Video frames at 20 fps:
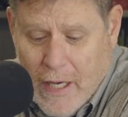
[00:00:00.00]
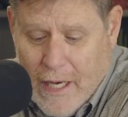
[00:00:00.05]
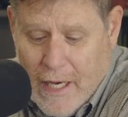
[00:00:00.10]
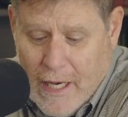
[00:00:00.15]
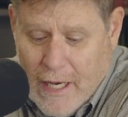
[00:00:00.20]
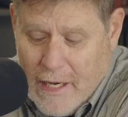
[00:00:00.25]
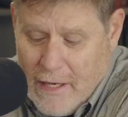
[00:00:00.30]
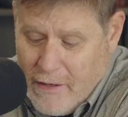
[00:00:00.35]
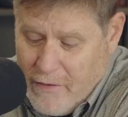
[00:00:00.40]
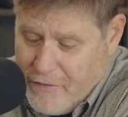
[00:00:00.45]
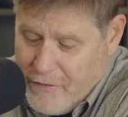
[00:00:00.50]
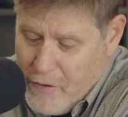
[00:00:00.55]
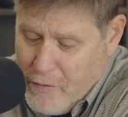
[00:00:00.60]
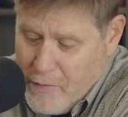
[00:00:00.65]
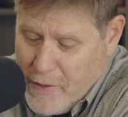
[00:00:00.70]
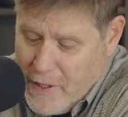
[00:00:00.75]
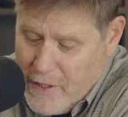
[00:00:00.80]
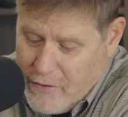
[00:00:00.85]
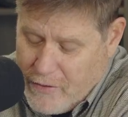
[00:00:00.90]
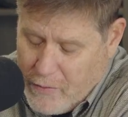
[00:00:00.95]
In a few
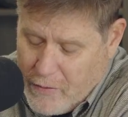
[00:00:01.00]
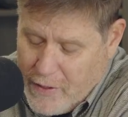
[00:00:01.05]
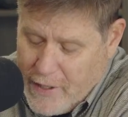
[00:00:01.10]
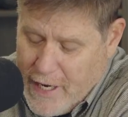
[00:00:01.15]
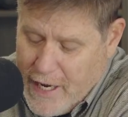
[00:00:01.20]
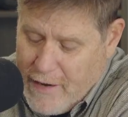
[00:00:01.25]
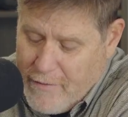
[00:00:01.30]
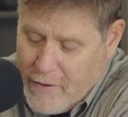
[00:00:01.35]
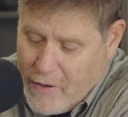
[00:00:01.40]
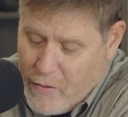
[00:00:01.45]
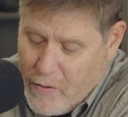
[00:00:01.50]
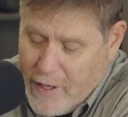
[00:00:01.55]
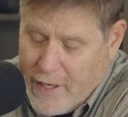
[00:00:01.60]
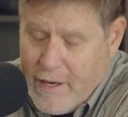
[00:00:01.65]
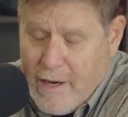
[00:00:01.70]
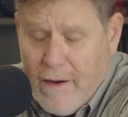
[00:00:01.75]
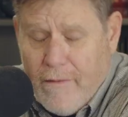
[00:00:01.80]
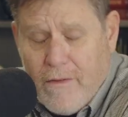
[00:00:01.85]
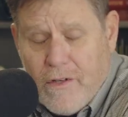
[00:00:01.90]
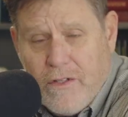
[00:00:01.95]
minutes, we're going to have a quick
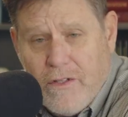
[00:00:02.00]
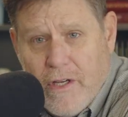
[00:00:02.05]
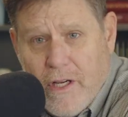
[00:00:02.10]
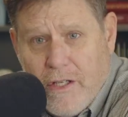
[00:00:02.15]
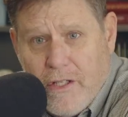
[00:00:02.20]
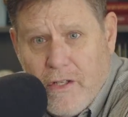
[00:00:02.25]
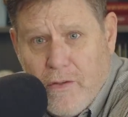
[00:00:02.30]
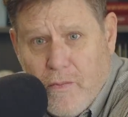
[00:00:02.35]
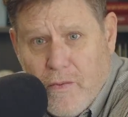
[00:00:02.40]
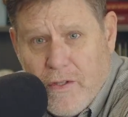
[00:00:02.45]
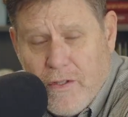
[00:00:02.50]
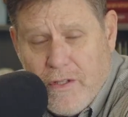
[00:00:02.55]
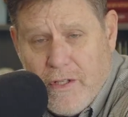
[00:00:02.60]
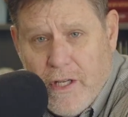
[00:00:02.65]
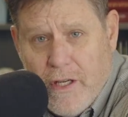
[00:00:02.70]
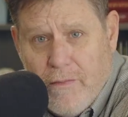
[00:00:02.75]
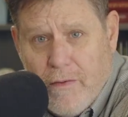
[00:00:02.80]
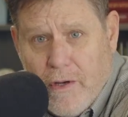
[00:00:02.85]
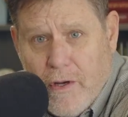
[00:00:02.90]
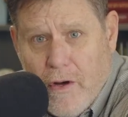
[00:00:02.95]
conversation with
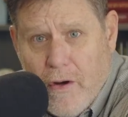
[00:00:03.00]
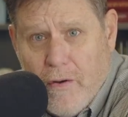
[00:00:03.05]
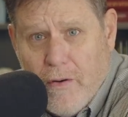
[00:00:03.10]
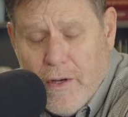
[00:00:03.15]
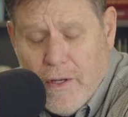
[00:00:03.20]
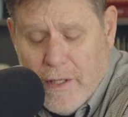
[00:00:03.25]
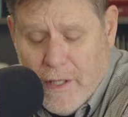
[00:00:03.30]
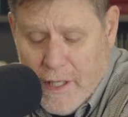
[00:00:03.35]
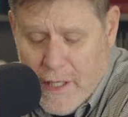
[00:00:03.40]
Stephen Hogan.